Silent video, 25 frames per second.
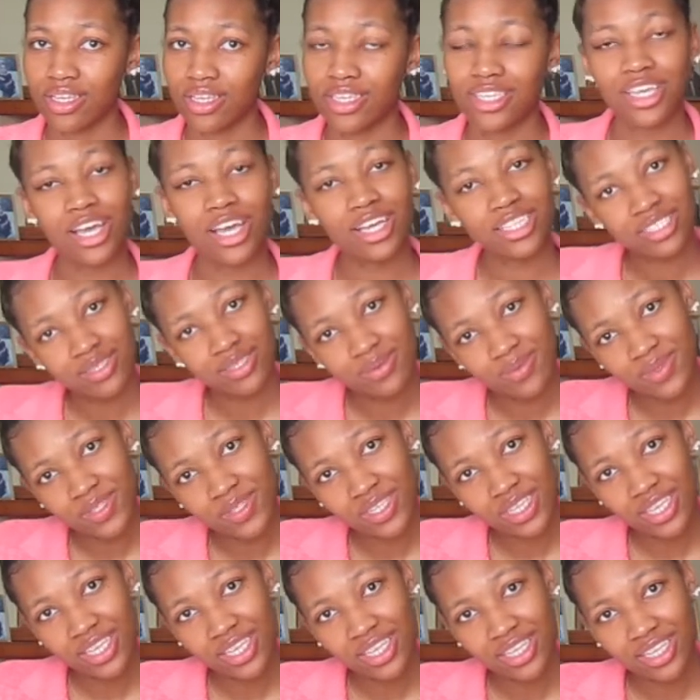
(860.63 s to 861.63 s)
Y'all see what I'm
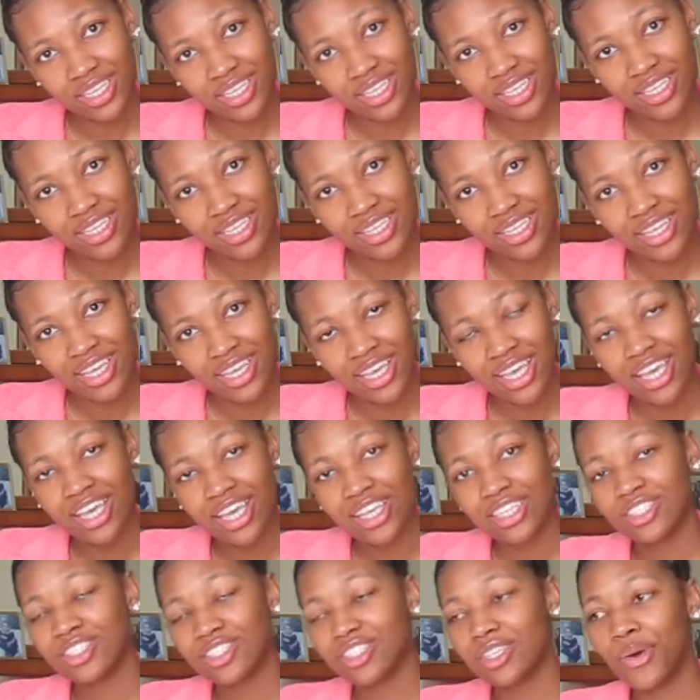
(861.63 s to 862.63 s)
saying?
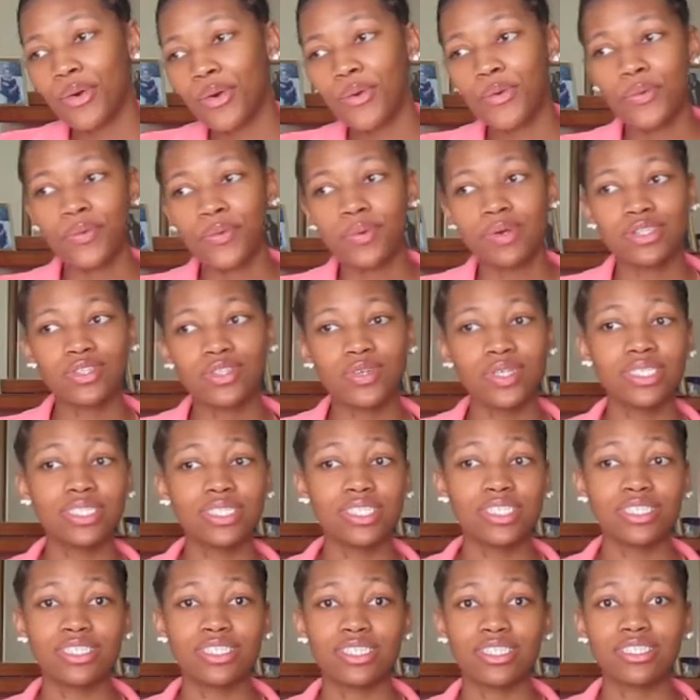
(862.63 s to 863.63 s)
So
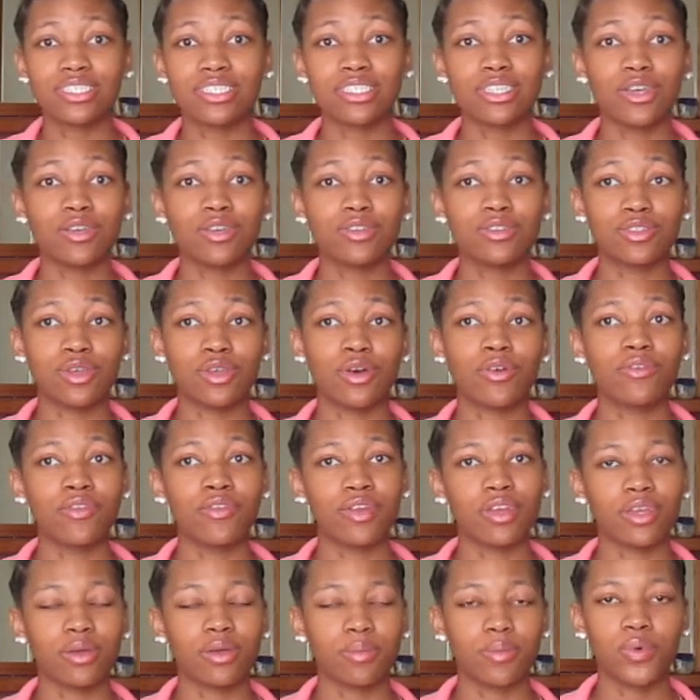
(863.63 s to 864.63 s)
choices is so
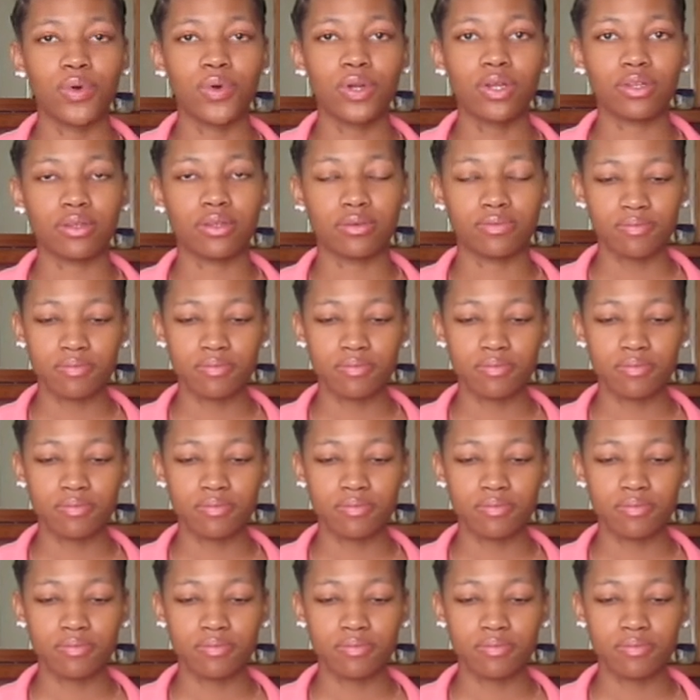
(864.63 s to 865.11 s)
very important.